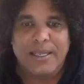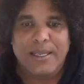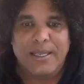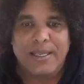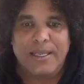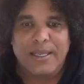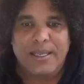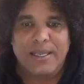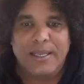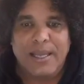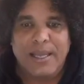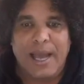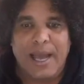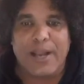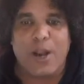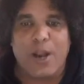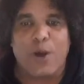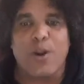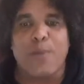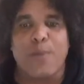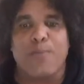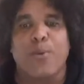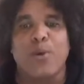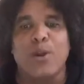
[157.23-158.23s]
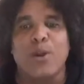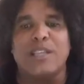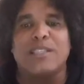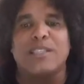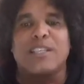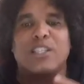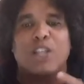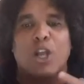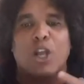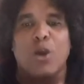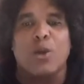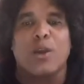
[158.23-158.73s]
And now the police is
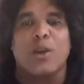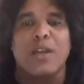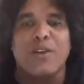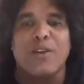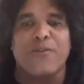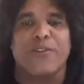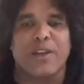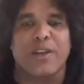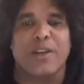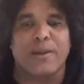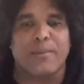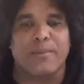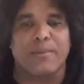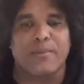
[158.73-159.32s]
looking for him.